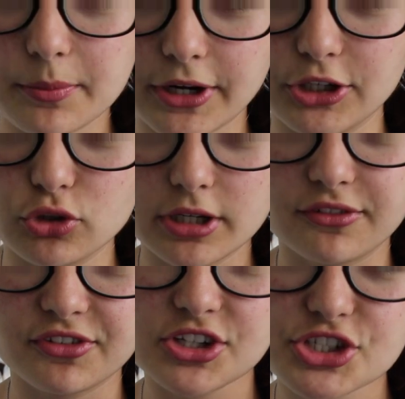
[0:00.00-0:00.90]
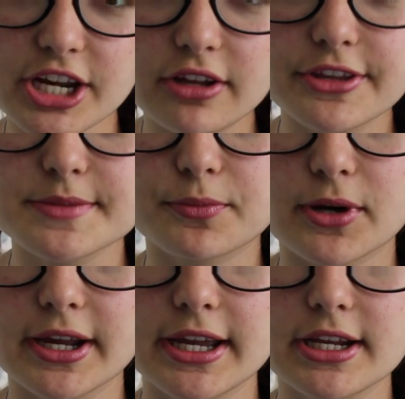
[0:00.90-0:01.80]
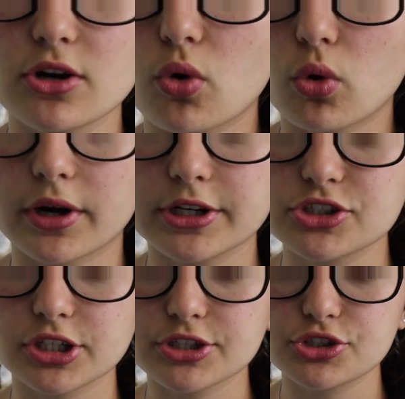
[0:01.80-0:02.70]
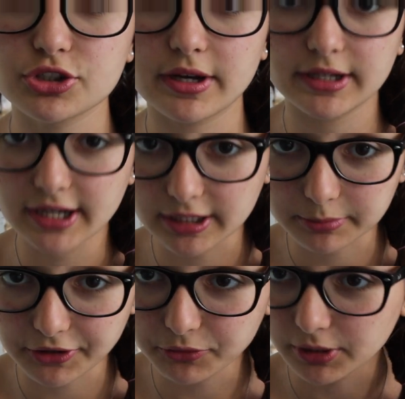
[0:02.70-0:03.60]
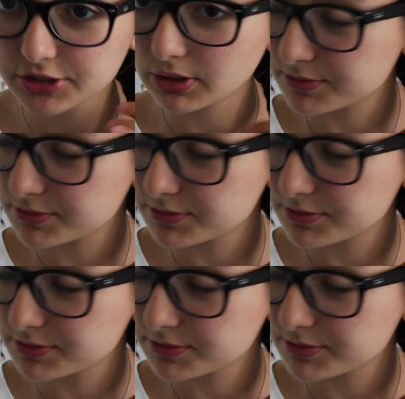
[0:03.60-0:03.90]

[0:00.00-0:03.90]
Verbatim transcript: I braid, you can fishtail this braid or just do any kind of braid you want to do.